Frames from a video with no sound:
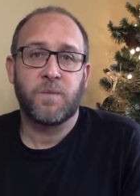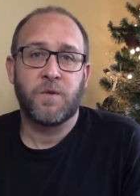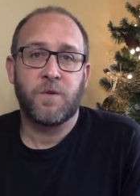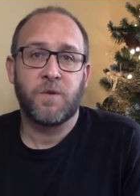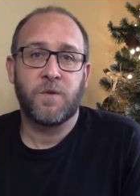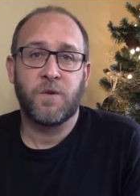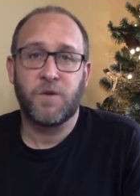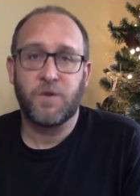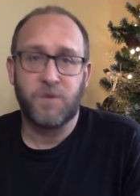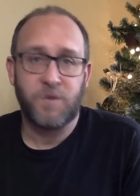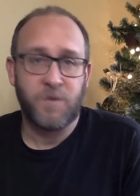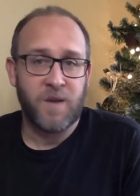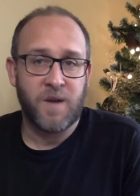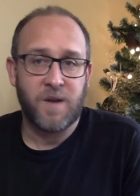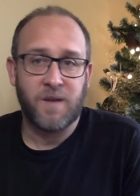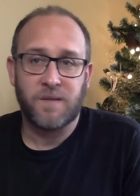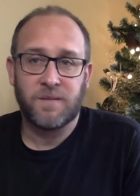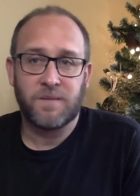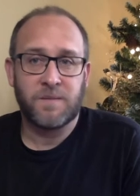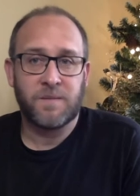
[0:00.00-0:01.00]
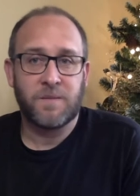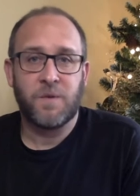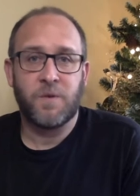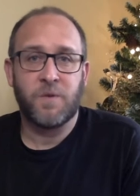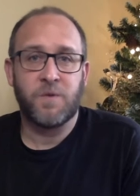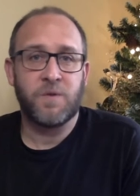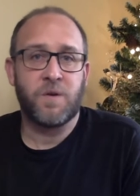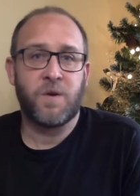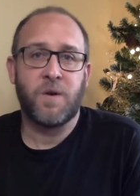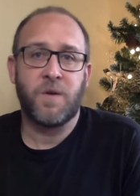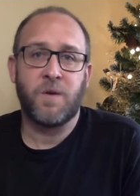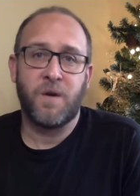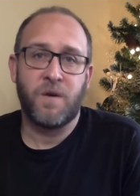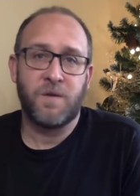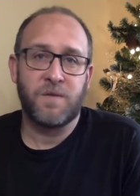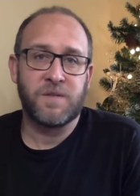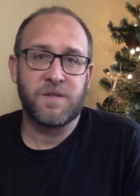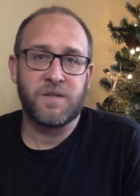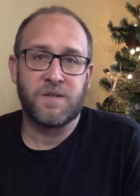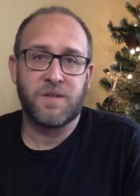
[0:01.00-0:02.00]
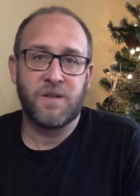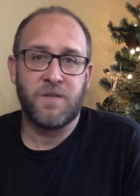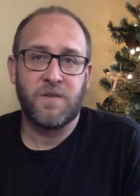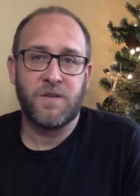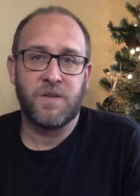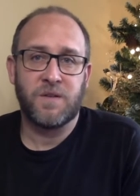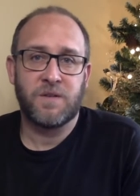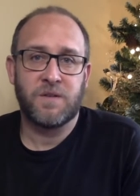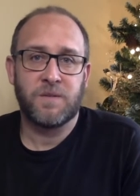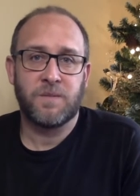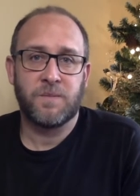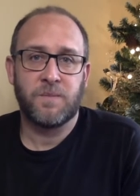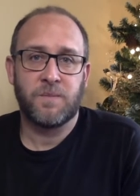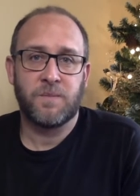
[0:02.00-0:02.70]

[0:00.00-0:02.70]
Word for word: You can do that on your own after the service.